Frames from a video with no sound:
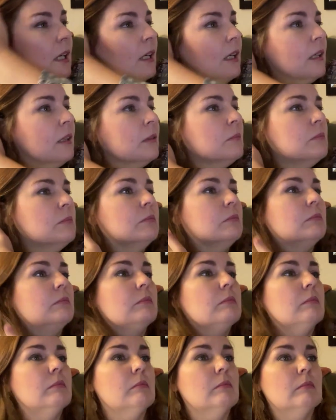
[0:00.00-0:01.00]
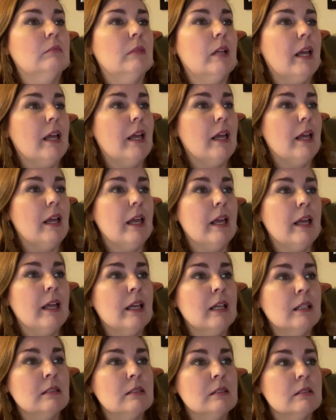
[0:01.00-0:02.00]
um,
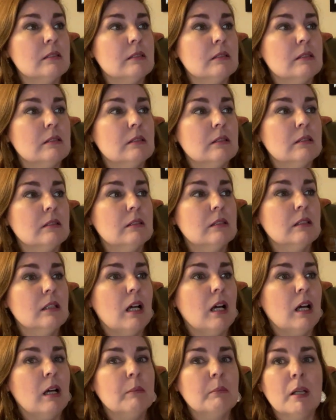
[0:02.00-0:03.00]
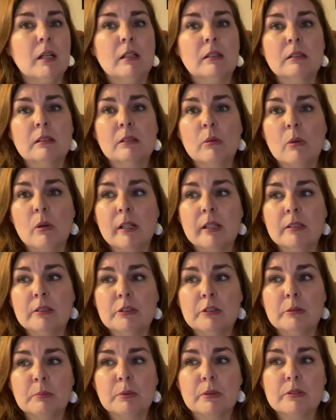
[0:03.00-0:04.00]
and I'm not going
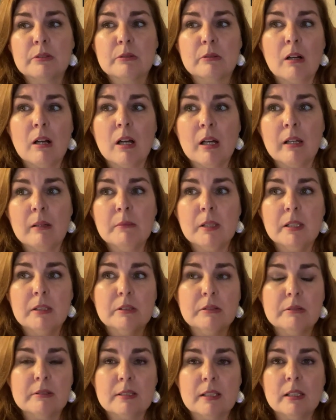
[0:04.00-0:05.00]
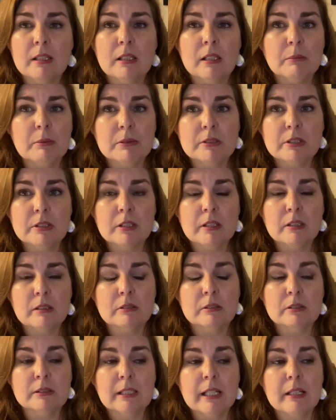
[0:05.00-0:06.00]
to prescribe that you set any
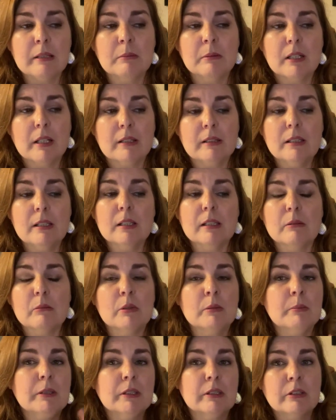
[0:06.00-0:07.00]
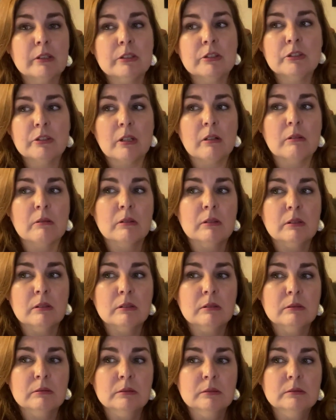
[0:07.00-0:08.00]
particular day, but I think it would be a good
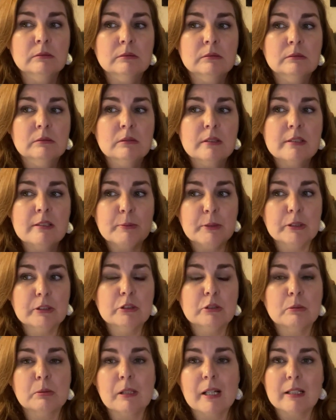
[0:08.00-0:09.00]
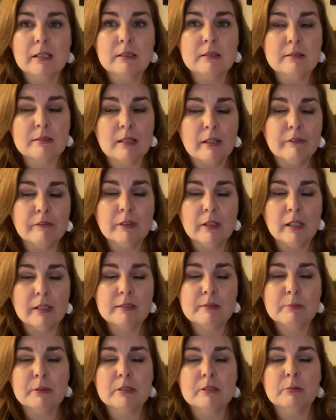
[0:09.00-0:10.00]
general spiritual practice. And I feel
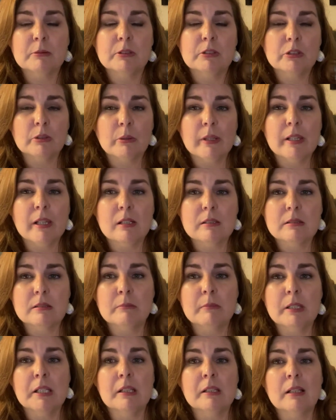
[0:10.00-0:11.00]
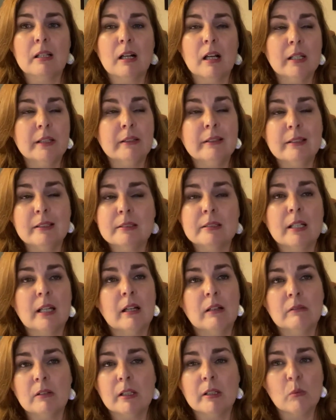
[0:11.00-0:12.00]
like Spirit's been showing that to me that I need to
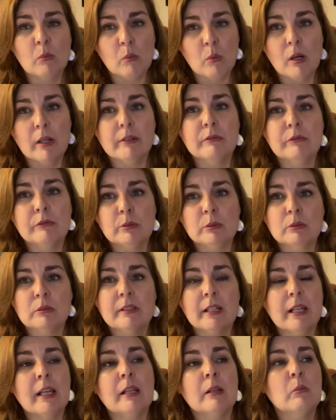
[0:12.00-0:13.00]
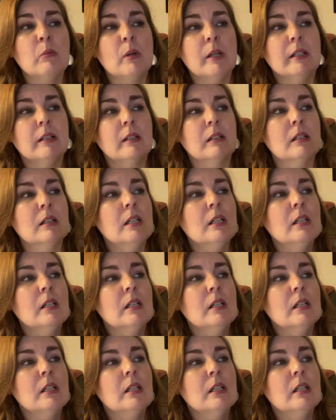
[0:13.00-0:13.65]
have like one full day where